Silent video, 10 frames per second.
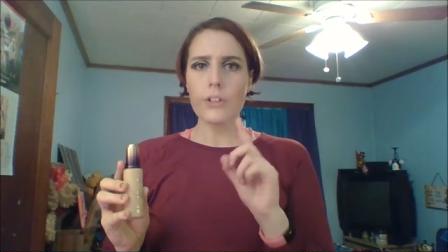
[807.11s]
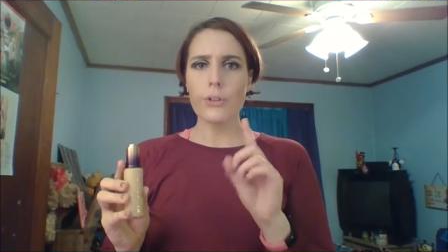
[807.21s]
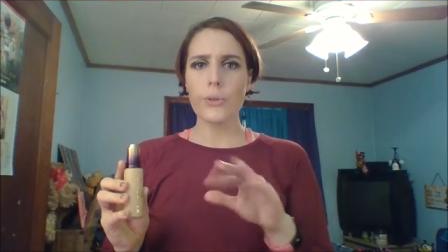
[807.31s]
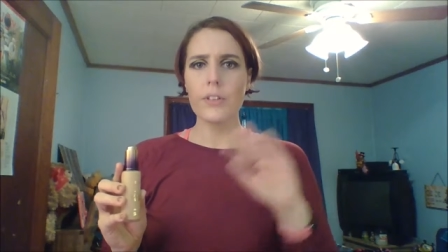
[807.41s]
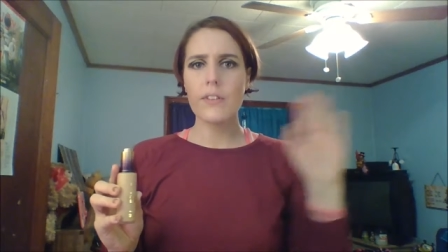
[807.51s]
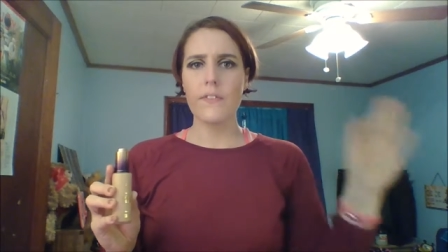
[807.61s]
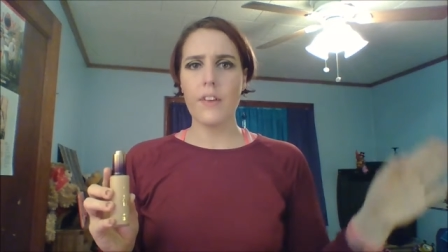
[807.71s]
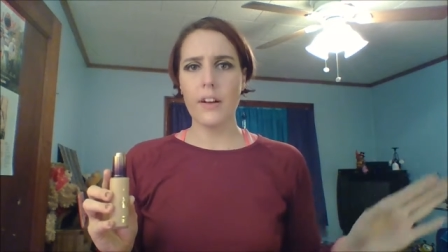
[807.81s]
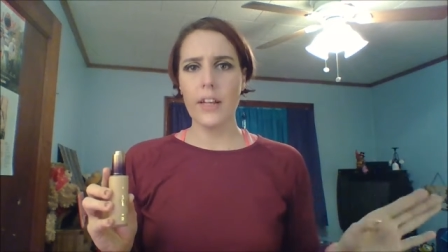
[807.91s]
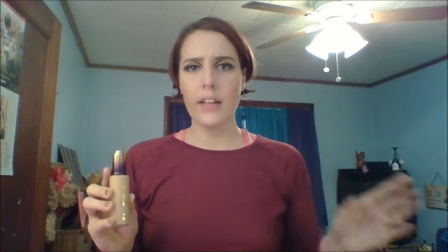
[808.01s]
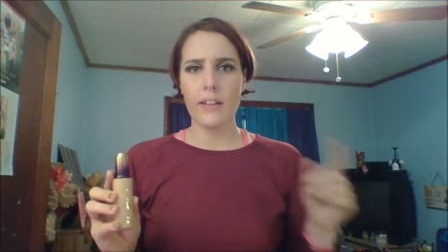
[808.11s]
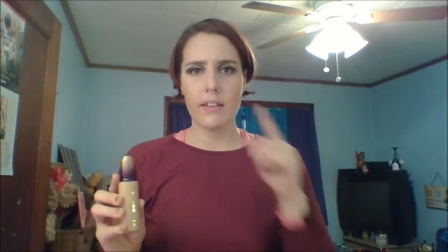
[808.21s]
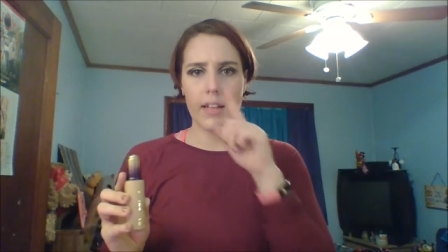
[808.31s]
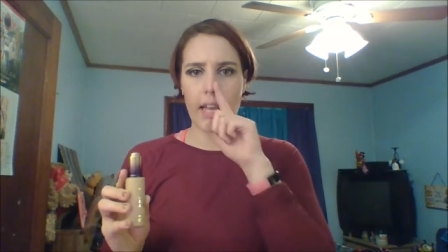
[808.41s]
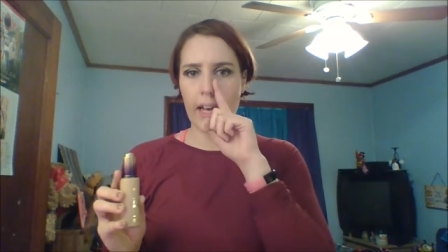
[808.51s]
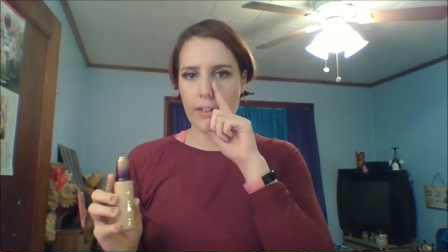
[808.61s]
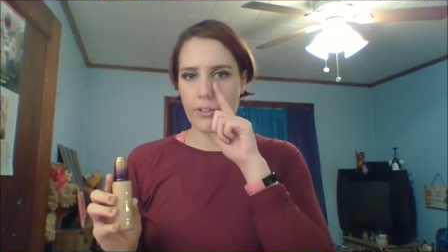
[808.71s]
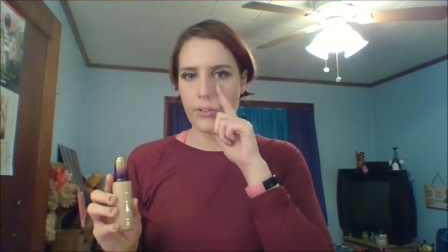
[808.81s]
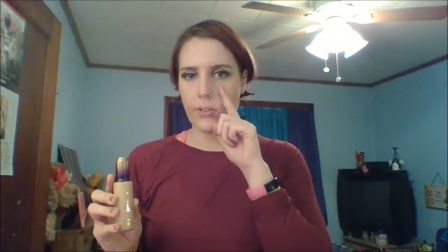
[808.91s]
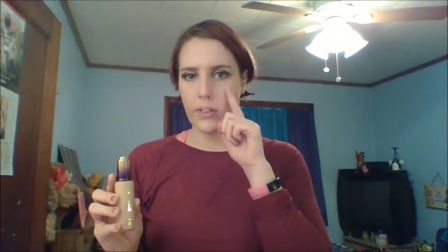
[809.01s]
Towards the very end of the day, I
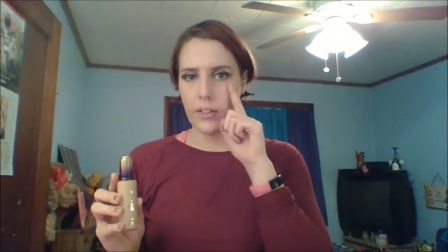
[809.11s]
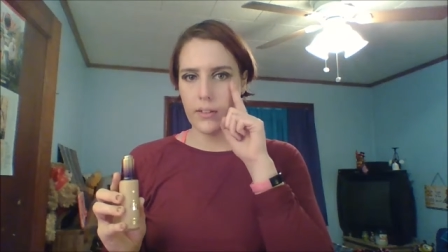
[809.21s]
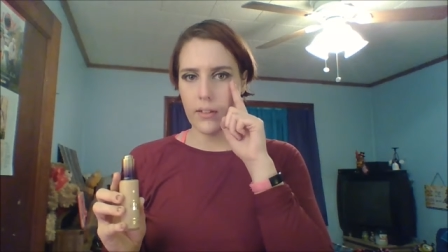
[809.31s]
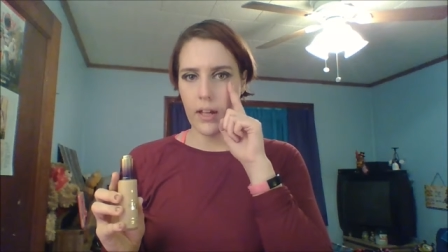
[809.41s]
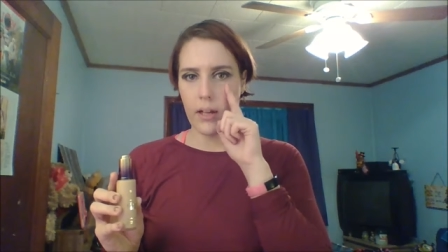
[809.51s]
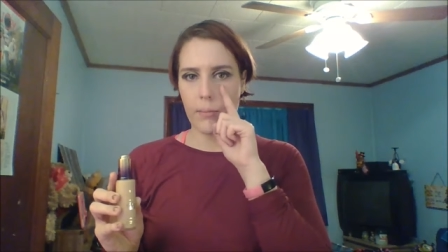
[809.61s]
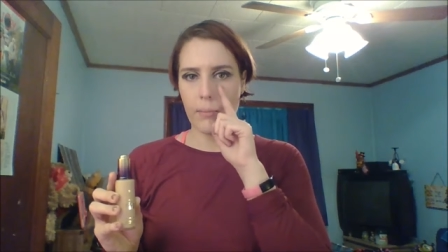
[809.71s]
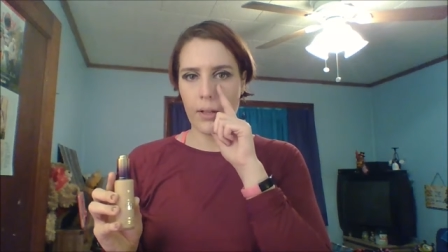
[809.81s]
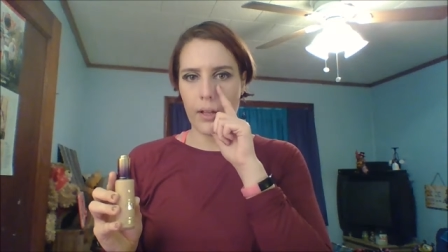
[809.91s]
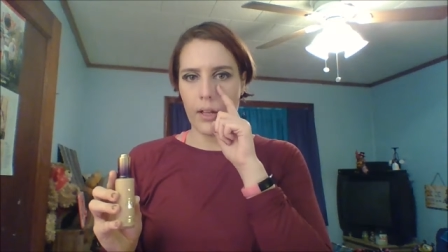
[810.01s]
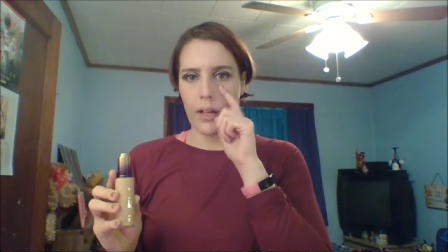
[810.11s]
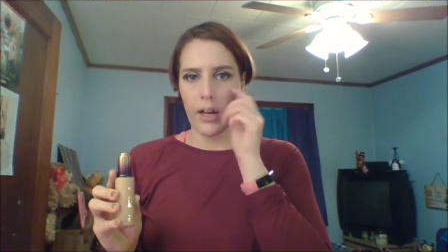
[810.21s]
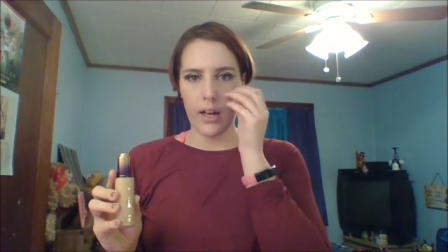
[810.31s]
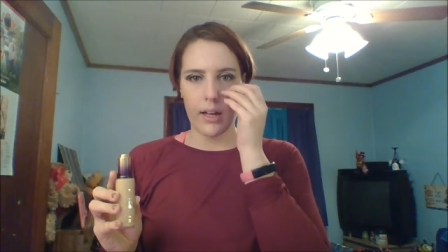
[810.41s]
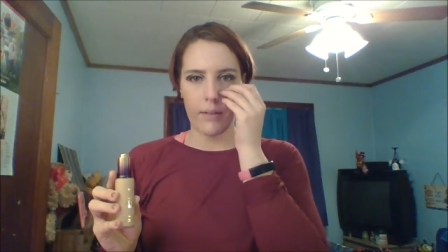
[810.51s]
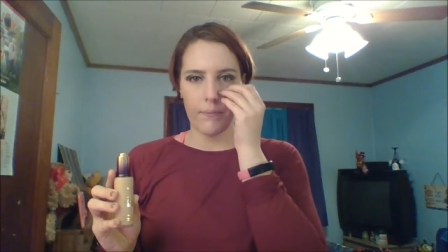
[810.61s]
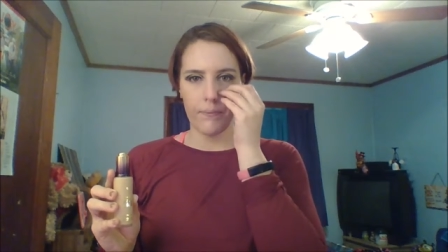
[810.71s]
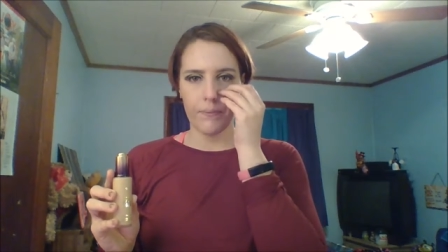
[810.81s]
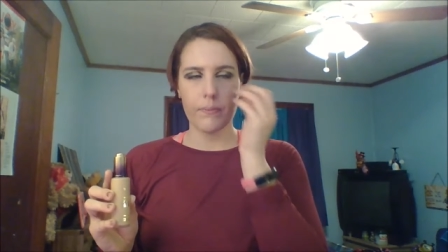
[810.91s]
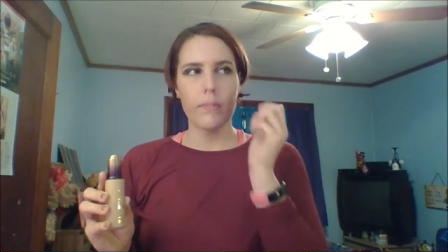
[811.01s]
do see some
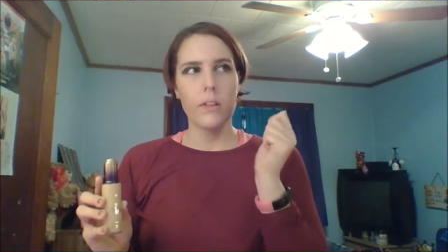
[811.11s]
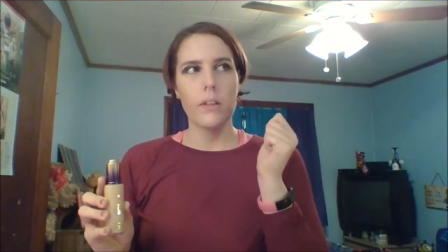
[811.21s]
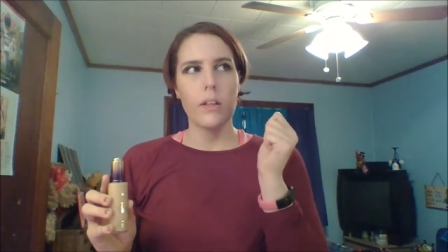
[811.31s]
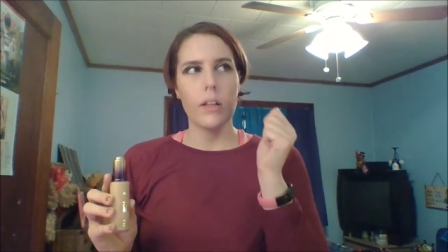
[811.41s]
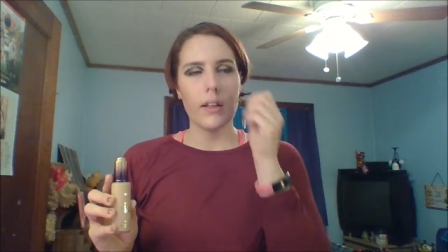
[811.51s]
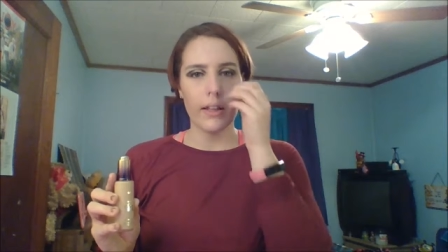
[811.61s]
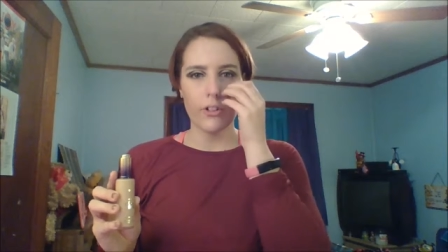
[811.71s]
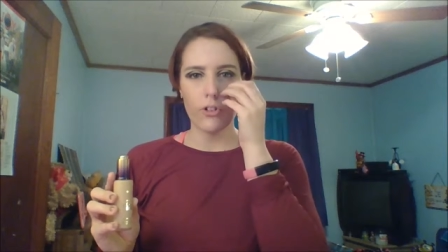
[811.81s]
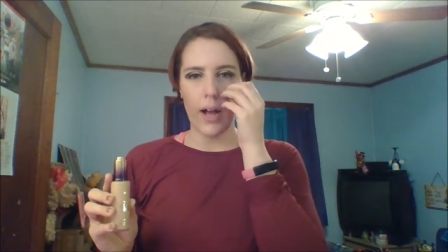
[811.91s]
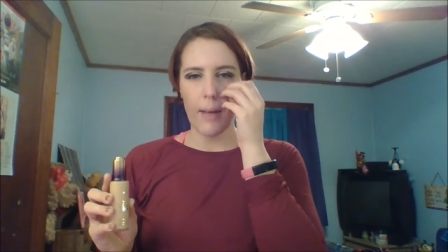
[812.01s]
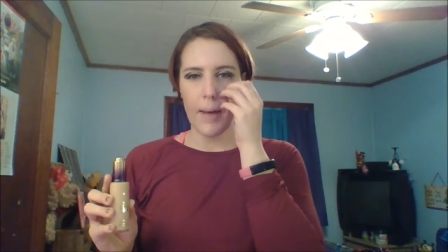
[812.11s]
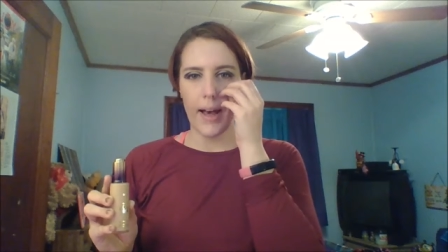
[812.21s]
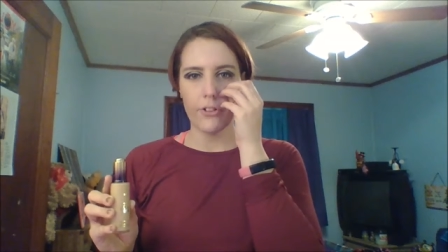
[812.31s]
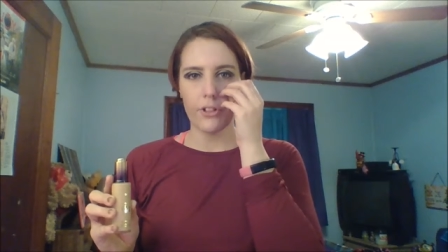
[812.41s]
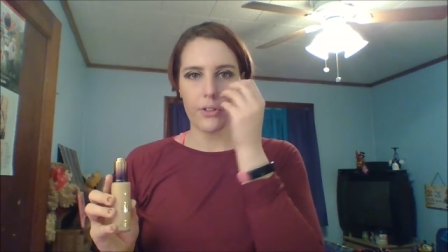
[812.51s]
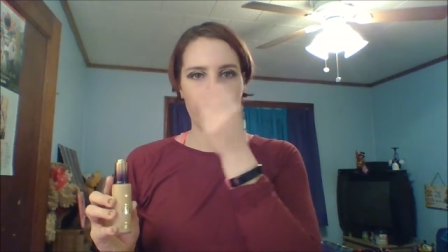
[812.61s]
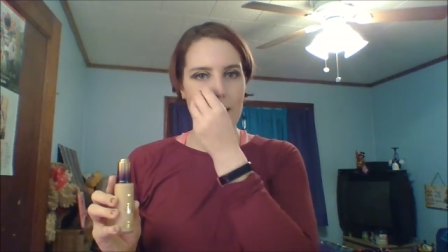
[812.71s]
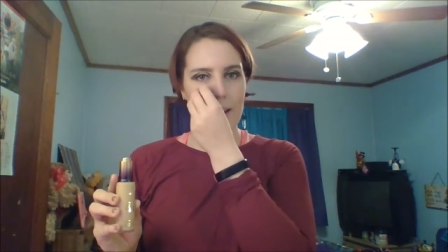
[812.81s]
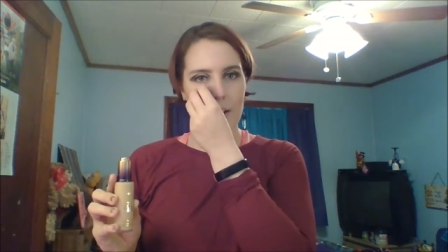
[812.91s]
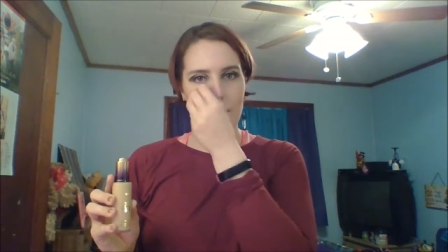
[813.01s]
like dry patches
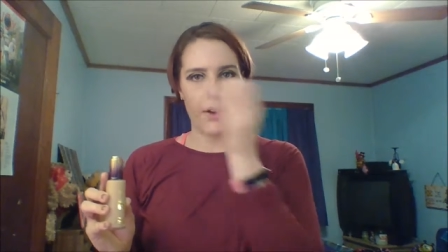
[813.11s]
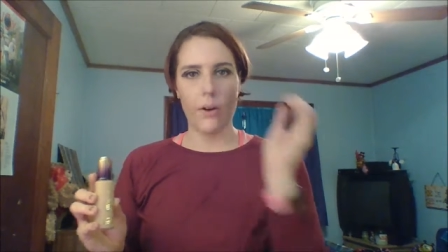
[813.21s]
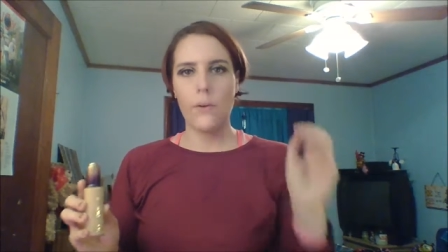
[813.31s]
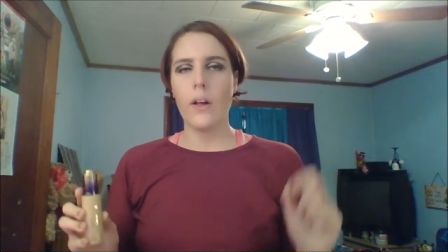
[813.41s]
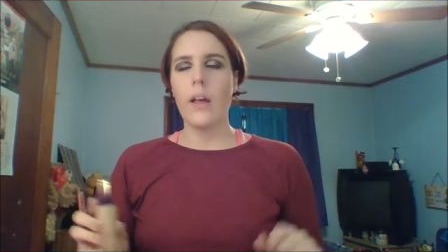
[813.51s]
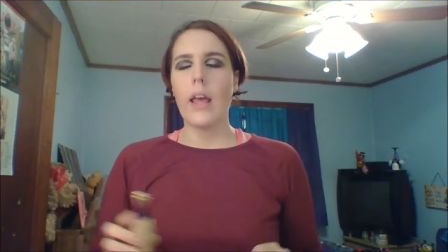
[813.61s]
right here though,